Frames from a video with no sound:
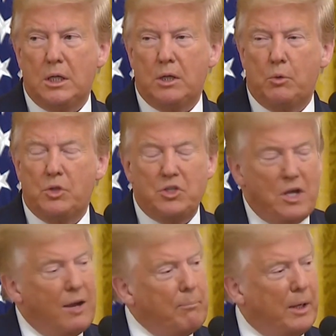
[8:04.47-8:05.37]
It was
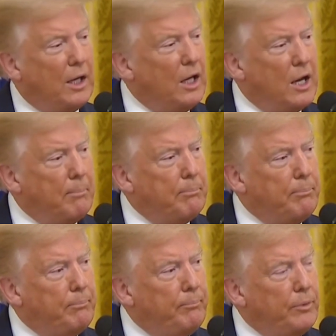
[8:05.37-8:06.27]
not picking up
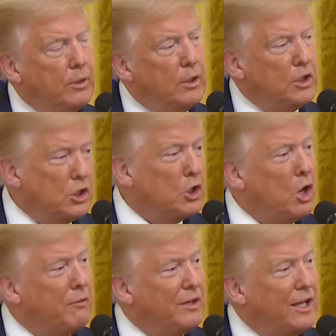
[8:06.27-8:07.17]
until
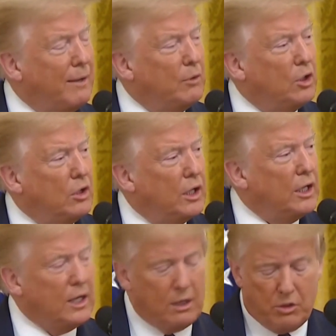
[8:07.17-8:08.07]
COVID came along, and
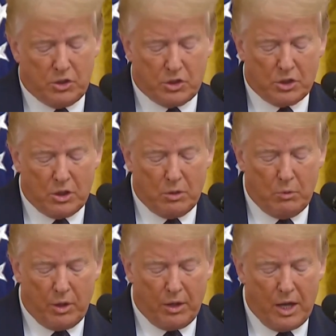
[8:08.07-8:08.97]
now it's
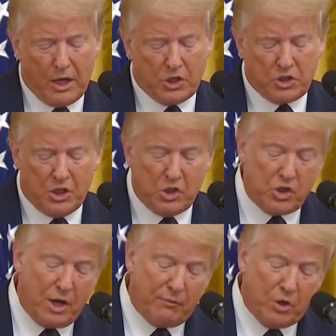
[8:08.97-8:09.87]
one of the hottest things
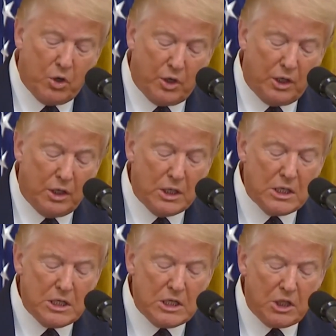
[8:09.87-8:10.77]
you have going in
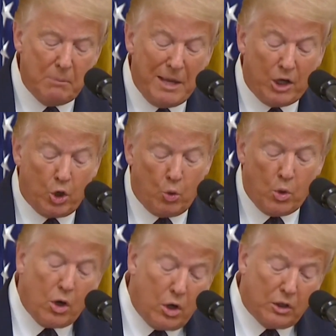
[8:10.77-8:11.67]
the medical
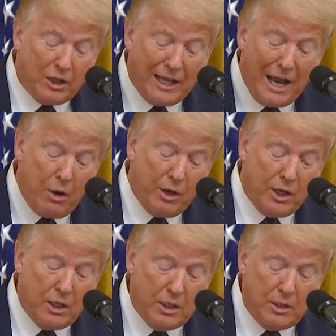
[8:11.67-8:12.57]
world,
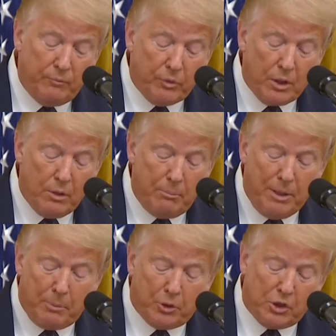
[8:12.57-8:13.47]
allowing
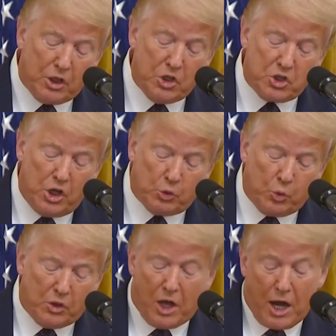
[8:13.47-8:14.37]
people to consult
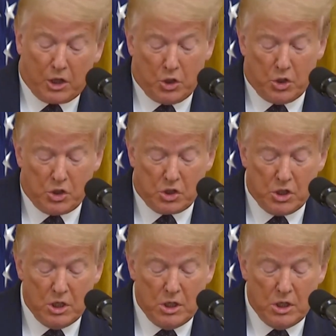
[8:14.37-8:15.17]
with doctors